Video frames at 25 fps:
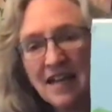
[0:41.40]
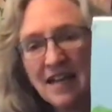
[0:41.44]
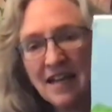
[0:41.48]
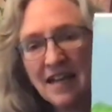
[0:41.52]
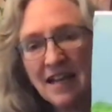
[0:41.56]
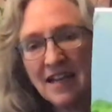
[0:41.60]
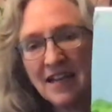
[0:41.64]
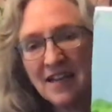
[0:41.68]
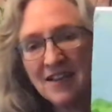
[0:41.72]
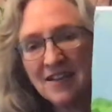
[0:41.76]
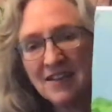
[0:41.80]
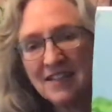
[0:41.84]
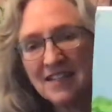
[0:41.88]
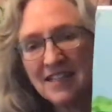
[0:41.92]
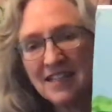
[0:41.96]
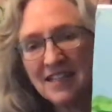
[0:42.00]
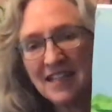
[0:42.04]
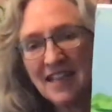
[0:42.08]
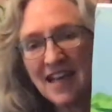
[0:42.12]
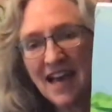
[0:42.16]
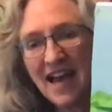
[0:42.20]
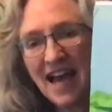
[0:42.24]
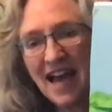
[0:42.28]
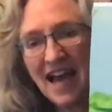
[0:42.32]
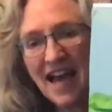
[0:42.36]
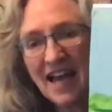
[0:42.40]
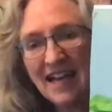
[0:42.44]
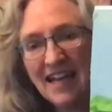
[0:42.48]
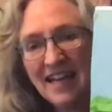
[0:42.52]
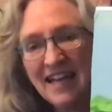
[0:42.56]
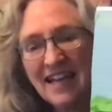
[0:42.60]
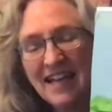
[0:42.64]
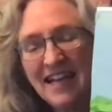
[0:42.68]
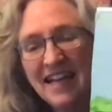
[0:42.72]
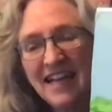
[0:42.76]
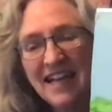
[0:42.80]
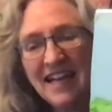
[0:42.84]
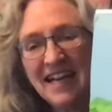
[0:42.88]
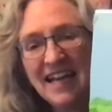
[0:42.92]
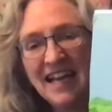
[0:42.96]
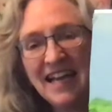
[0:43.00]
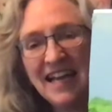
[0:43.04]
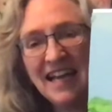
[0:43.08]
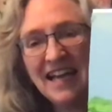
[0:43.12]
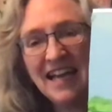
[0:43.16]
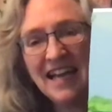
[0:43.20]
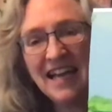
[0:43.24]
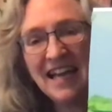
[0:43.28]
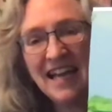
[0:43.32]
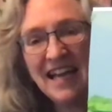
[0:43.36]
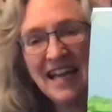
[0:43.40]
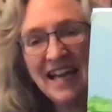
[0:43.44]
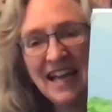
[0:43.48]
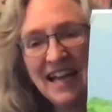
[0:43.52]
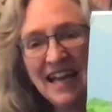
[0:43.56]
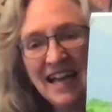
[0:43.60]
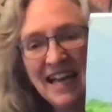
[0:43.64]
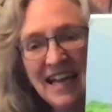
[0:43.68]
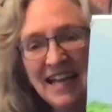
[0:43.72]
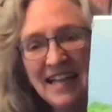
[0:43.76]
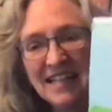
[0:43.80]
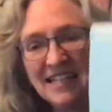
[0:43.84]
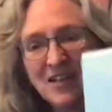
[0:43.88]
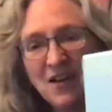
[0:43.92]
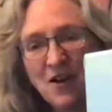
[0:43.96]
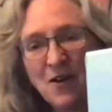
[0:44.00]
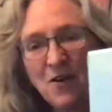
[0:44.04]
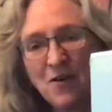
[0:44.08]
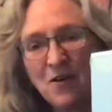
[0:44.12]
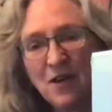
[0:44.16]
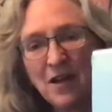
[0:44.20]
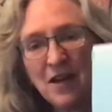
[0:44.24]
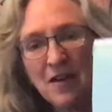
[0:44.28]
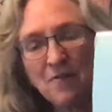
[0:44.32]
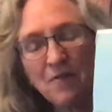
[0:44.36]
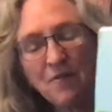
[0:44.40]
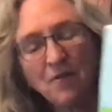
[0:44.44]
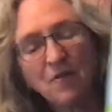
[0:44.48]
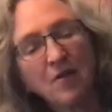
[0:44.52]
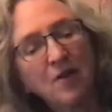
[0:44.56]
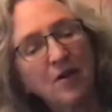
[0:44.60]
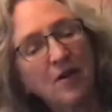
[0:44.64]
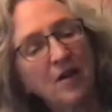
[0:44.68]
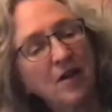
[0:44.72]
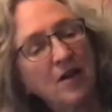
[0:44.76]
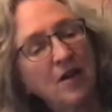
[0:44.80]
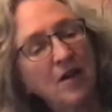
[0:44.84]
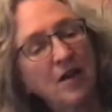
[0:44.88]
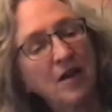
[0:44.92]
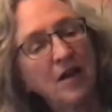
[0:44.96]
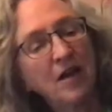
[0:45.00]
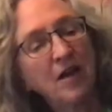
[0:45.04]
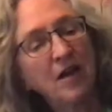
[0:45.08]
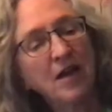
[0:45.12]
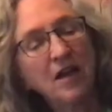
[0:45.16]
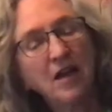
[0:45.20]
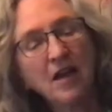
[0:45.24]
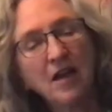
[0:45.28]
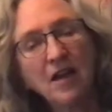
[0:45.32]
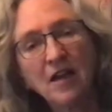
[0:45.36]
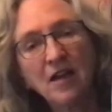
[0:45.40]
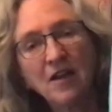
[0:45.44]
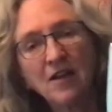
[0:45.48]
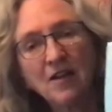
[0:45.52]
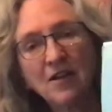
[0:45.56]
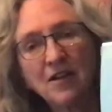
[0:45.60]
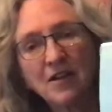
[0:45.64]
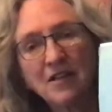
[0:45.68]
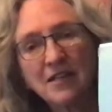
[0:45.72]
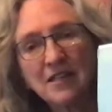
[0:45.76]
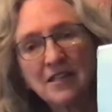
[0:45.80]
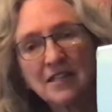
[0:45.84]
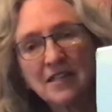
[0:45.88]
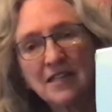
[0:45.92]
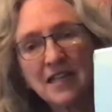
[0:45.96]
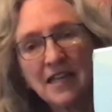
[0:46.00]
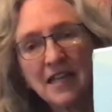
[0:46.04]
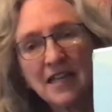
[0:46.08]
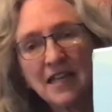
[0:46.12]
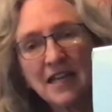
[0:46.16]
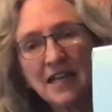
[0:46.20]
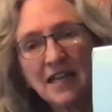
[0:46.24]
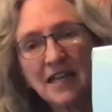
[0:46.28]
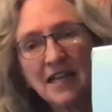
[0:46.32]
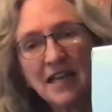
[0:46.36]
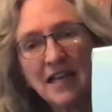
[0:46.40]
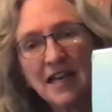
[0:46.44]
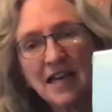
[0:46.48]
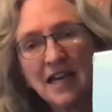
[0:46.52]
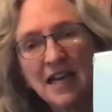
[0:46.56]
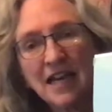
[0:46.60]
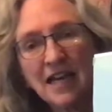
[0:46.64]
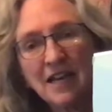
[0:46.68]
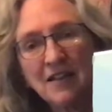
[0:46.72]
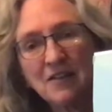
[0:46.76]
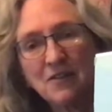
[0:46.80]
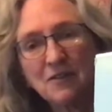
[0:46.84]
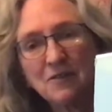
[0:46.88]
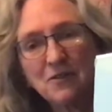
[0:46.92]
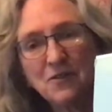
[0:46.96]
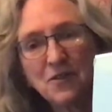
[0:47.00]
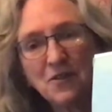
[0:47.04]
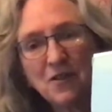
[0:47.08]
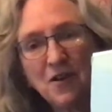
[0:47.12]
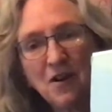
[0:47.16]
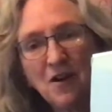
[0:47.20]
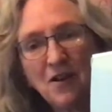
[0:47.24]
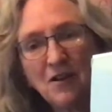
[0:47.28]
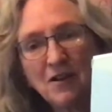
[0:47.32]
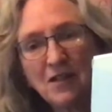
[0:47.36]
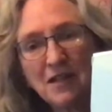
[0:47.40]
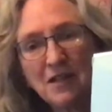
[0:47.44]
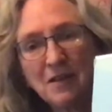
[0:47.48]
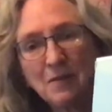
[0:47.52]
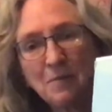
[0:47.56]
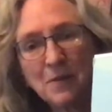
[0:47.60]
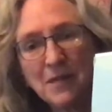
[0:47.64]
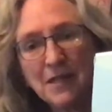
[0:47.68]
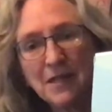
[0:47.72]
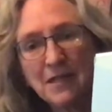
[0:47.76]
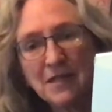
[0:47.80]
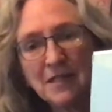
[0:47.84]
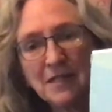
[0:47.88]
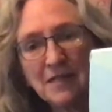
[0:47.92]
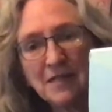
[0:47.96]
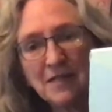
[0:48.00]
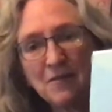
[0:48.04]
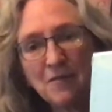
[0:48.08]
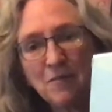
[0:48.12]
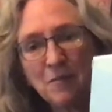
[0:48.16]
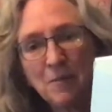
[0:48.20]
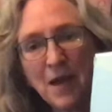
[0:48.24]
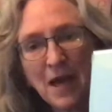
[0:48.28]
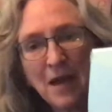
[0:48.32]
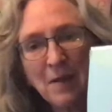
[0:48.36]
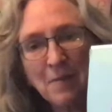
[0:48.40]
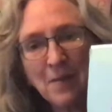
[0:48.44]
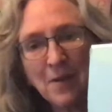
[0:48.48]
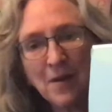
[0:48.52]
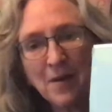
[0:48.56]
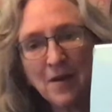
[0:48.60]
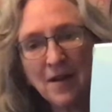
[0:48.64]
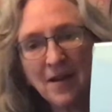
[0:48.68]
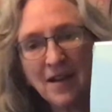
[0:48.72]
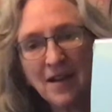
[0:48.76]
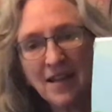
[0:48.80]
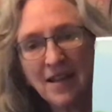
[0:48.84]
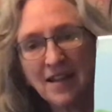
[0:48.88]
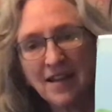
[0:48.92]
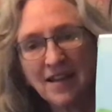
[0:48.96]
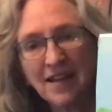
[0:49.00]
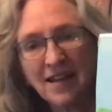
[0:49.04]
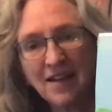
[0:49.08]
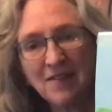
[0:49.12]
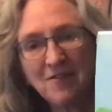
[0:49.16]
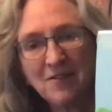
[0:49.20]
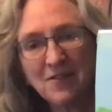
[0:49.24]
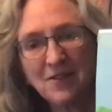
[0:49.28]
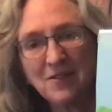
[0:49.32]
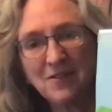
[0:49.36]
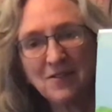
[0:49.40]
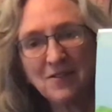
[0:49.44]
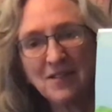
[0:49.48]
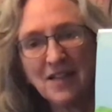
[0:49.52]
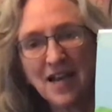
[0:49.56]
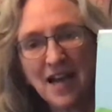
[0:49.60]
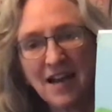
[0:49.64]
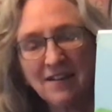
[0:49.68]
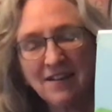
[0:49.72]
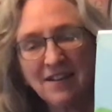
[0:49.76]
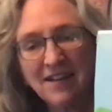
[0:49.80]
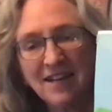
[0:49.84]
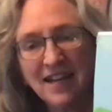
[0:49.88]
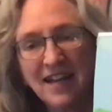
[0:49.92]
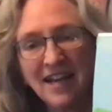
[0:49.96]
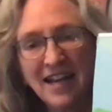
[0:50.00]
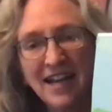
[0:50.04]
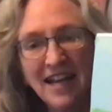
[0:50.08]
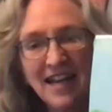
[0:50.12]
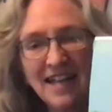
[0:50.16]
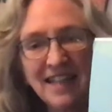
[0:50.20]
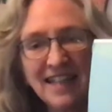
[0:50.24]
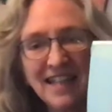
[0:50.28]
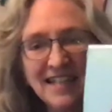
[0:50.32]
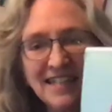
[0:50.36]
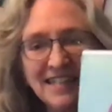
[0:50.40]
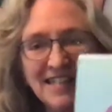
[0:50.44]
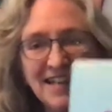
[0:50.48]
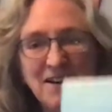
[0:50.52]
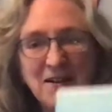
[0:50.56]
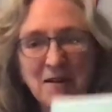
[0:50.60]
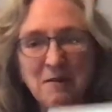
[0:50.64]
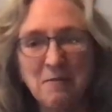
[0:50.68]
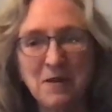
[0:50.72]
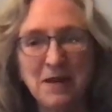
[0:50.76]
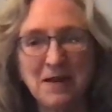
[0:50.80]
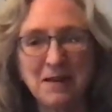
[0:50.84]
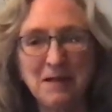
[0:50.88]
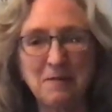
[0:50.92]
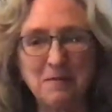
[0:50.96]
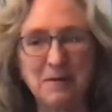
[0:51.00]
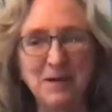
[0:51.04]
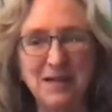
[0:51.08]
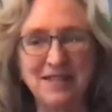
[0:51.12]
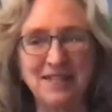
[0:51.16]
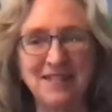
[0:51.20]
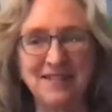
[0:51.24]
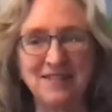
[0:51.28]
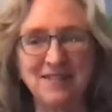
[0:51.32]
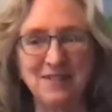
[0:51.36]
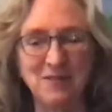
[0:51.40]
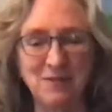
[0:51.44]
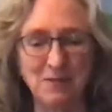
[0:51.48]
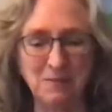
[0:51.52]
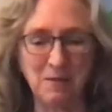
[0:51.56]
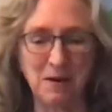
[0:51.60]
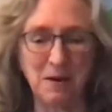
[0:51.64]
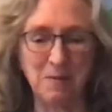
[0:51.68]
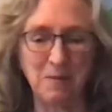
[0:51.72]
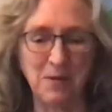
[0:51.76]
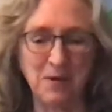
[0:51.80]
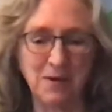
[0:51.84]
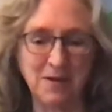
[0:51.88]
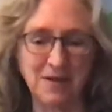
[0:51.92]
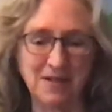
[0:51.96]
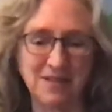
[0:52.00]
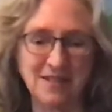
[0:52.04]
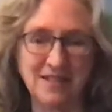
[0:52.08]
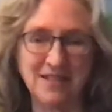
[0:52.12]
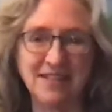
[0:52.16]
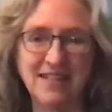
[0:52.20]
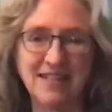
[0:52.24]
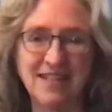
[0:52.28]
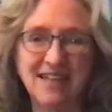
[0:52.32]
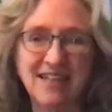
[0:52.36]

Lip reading: Can you see that? So if you can see, those are all little pieces of paper that I've glued down. And that's how I make the pictures for my books.